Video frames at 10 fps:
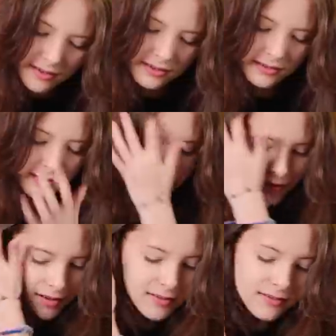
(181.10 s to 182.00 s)
look
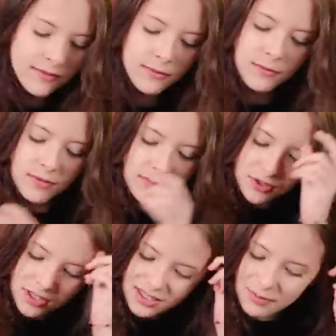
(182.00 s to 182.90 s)
very
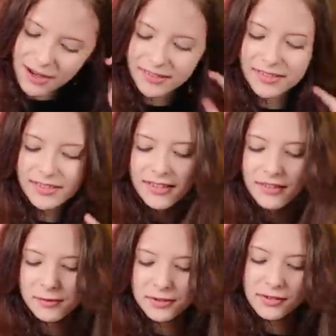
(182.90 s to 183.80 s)
transparent. They
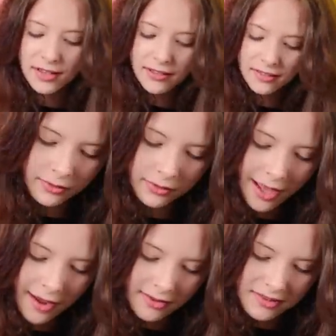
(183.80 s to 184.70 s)
almost look like
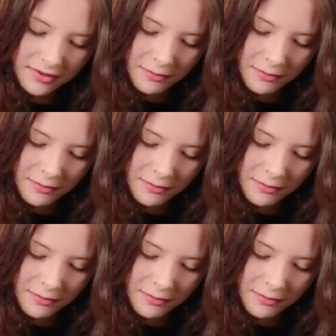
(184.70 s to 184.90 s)
glass,